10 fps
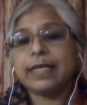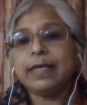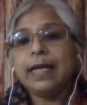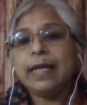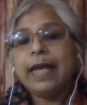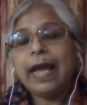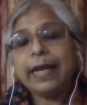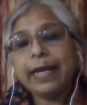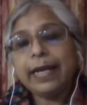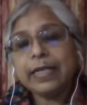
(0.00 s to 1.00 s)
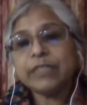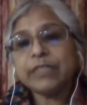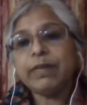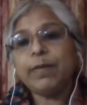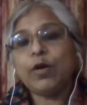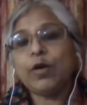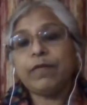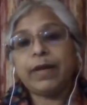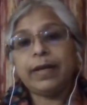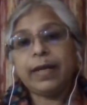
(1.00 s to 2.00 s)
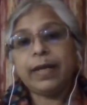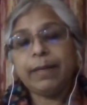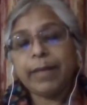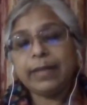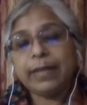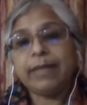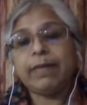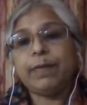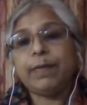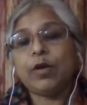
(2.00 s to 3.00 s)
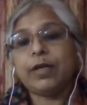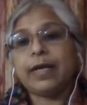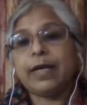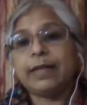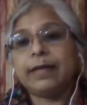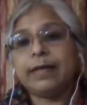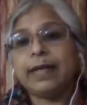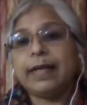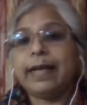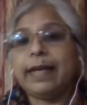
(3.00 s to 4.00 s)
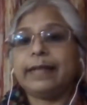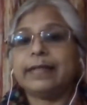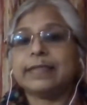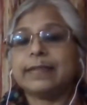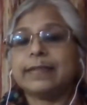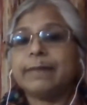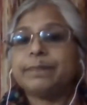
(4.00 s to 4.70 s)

10, and English will be on 1 day, Hindi will be on another day, like this.